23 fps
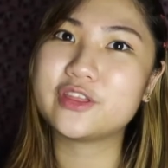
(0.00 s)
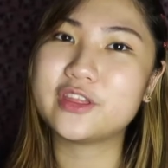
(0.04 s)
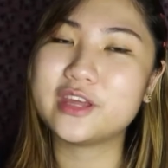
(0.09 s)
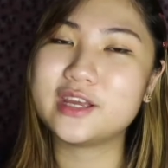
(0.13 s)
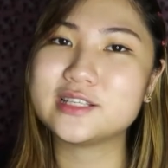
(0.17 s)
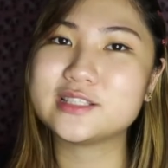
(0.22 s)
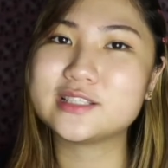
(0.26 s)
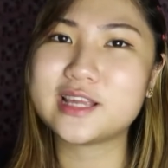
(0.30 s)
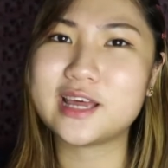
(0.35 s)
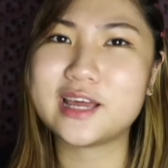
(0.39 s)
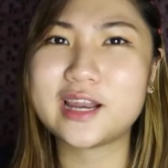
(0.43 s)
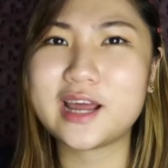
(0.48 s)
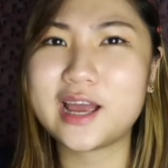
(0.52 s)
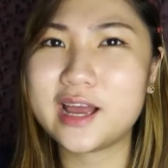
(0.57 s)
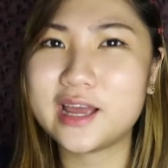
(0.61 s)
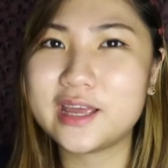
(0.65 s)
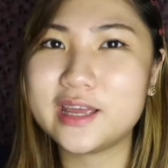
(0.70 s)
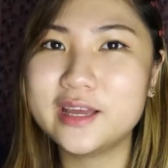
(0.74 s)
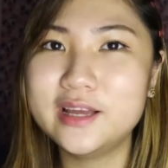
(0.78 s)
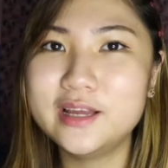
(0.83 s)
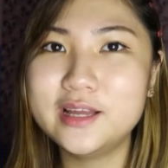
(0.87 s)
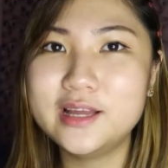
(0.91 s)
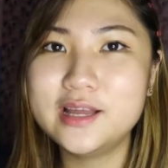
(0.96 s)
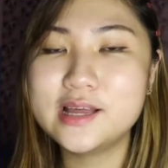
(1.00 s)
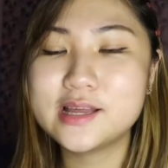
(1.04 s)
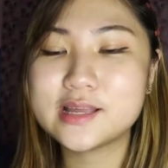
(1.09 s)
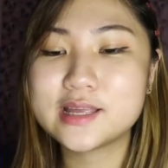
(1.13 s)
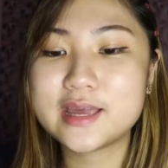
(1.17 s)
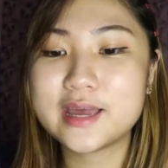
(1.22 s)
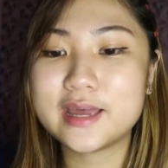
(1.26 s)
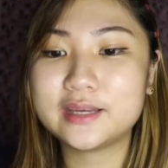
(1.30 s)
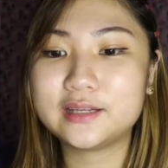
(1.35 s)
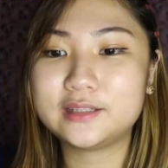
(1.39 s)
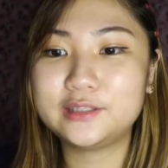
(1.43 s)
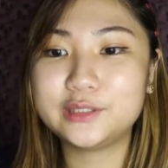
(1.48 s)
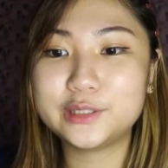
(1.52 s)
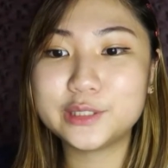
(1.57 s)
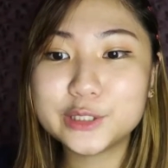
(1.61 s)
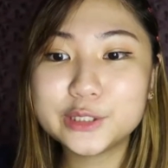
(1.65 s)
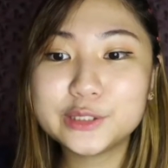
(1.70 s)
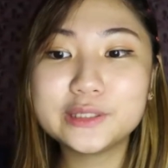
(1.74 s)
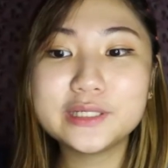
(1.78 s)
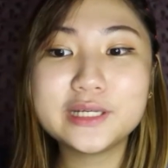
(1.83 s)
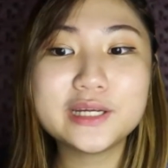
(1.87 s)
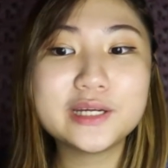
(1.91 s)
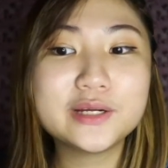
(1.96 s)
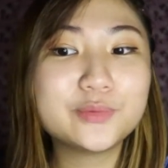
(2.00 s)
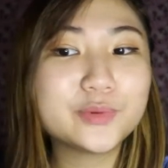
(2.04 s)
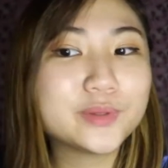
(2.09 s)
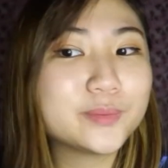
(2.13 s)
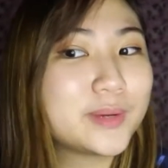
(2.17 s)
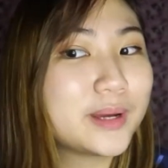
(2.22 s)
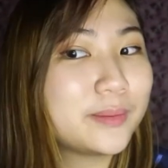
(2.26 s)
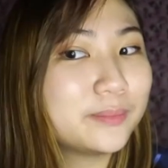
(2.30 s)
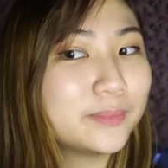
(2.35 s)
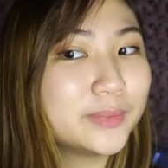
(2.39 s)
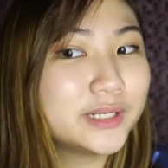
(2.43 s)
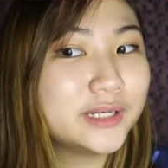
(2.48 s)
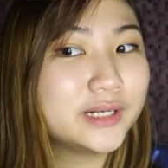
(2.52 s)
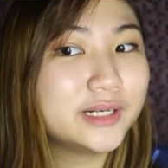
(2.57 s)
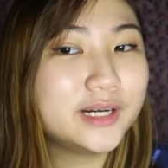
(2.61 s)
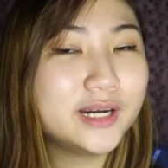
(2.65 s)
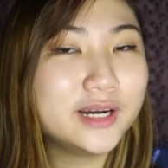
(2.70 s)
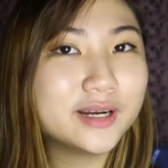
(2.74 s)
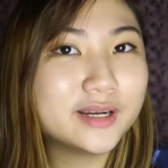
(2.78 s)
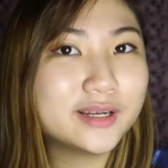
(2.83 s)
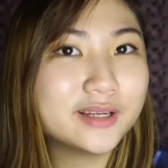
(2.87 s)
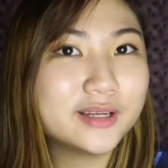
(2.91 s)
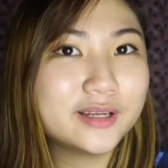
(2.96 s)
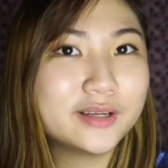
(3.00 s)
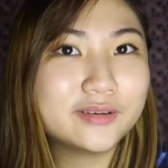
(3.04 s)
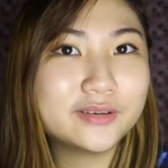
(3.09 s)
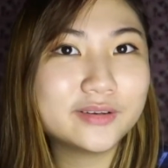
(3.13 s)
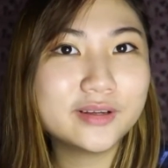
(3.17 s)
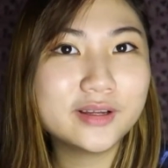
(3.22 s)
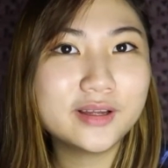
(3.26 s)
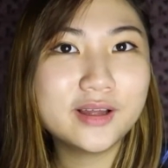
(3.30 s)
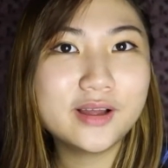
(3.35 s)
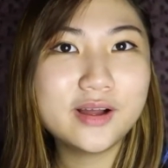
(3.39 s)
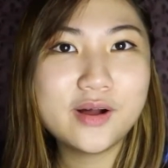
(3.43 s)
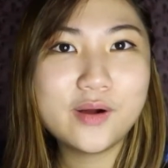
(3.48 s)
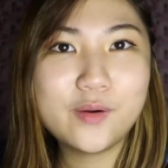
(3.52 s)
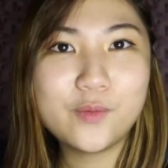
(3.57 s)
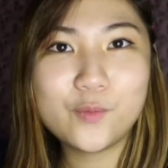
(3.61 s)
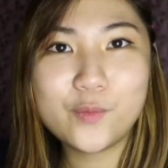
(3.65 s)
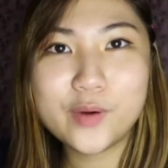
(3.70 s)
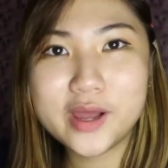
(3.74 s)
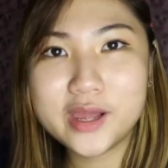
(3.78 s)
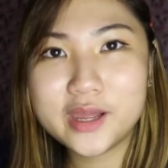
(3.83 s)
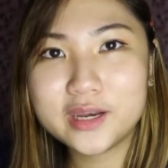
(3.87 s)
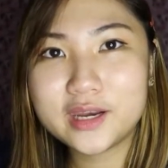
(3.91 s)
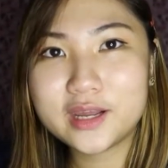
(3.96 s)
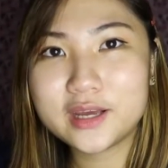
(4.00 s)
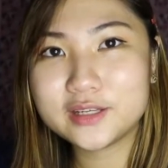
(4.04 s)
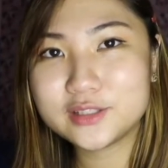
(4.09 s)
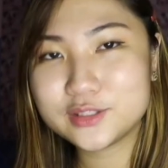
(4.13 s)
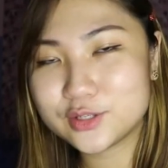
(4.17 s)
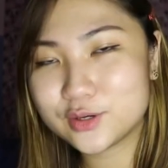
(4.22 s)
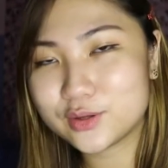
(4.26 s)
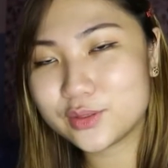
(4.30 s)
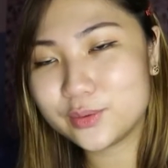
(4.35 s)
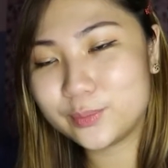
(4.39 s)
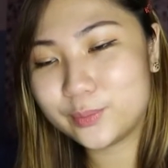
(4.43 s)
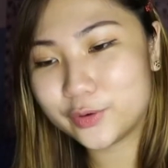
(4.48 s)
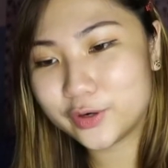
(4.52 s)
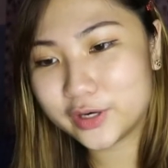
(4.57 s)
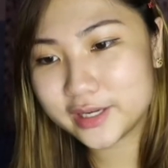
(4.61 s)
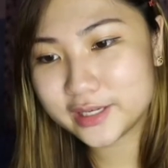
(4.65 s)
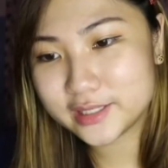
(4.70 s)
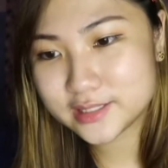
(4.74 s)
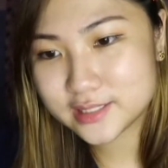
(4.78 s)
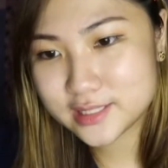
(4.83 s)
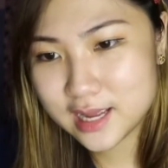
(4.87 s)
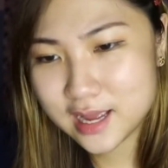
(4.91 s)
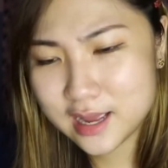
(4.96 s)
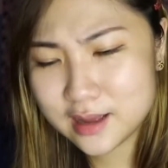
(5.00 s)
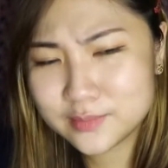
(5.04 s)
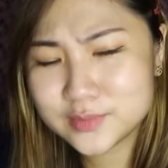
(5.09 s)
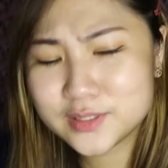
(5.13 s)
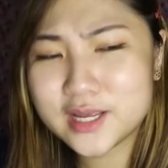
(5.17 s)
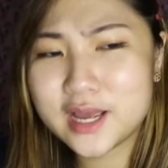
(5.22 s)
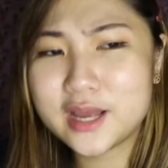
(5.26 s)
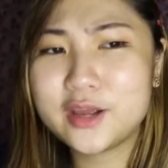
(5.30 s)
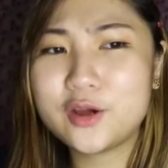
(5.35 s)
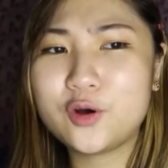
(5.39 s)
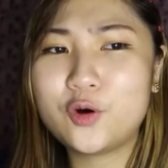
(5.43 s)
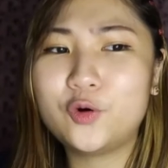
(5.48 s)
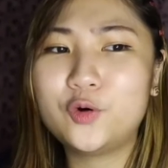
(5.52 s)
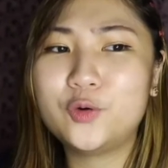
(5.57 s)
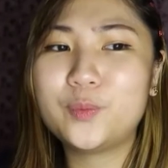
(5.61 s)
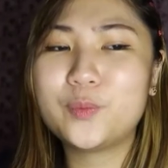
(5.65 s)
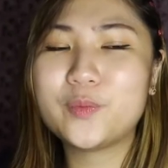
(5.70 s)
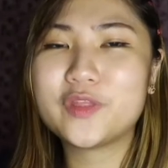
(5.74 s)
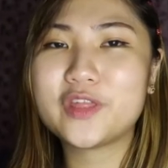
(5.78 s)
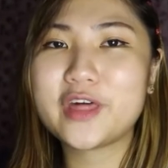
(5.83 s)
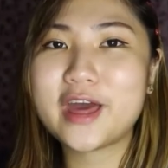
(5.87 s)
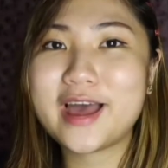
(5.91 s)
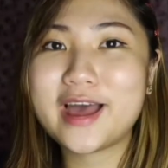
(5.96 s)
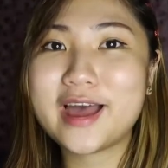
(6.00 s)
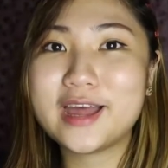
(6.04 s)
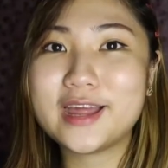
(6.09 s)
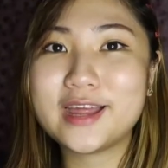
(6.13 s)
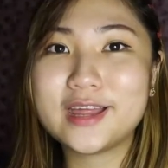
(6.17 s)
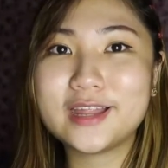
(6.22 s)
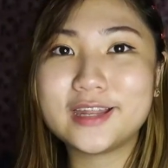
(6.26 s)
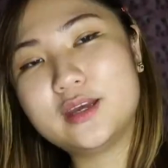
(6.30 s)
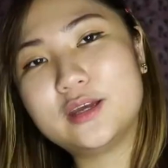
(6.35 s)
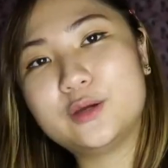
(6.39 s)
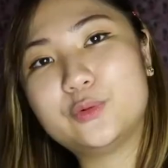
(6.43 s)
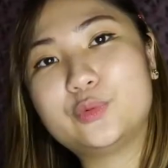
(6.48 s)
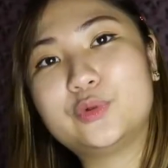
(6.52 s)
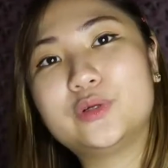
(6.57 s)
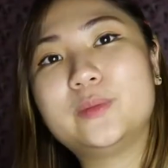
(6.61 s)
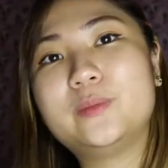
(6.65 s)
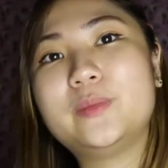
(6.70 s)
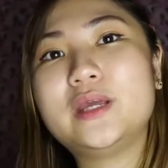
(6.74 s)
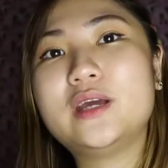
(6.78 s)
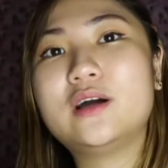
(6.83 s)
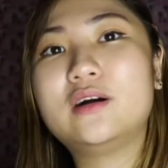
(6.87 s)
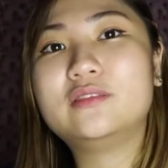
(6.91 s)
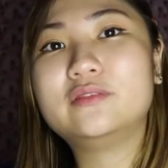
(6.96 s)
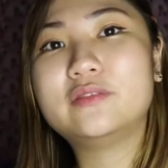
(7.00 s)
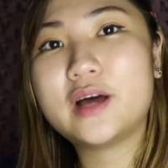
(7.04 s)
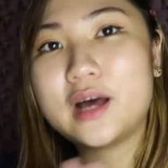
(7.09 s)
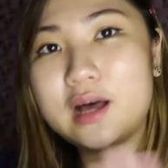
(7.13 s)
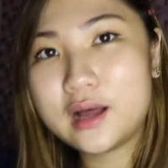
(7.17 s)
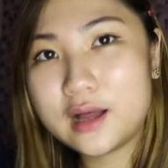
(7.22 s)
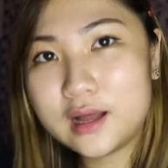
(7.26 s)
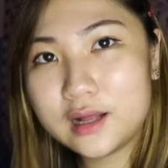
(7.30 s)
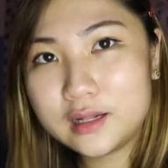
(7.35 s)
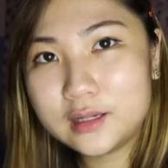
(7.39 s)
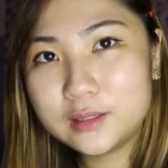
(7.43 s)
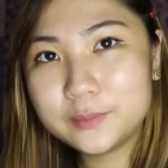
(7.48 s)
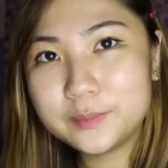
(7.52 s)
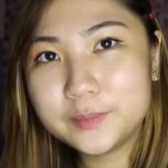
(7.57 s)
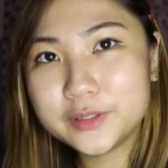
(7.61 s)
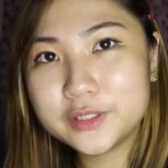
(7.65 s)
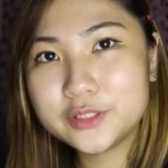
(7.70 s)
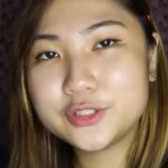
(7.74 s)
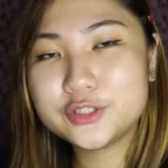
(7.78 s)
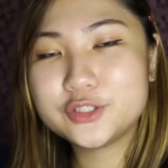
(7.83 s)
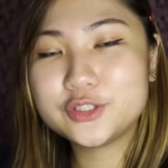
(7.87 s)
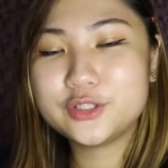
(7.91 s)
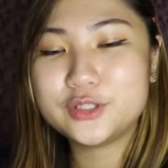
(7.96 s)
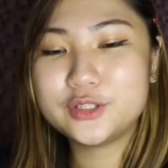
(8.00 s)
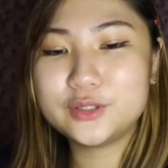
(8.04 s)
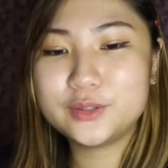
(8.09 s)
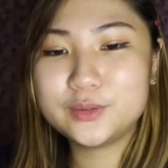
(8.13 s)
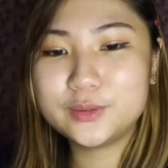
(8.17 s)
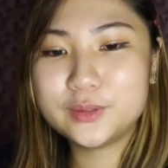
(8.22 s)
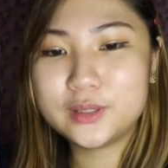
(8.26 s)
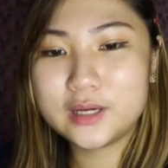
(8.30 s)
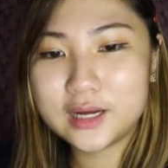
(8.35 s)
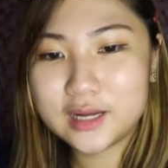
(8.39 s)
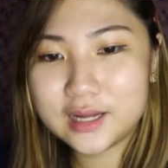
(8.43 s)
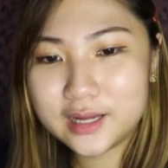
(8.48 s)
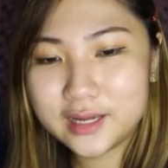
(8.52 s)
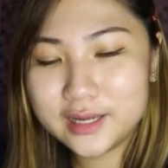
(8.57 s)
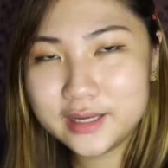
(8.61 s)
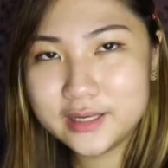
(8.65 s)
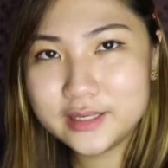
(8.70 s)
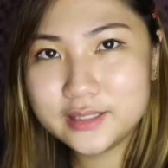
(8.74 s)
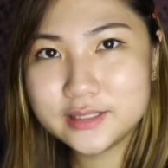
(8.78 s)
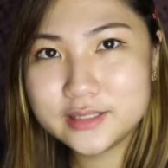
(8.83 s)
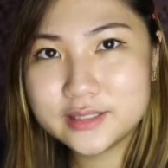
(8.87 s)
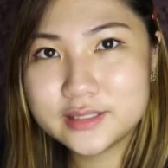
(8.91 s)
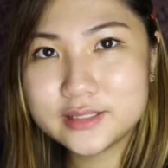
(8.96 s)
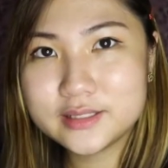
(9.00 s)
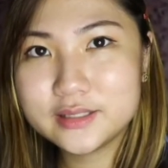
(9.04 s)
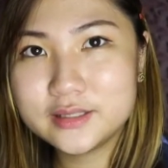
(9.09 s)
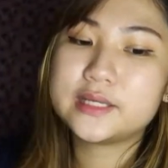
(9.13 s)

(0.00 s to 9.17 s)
things that I can clearly remember when I took the board exams. I hope that it would be of help to you guys.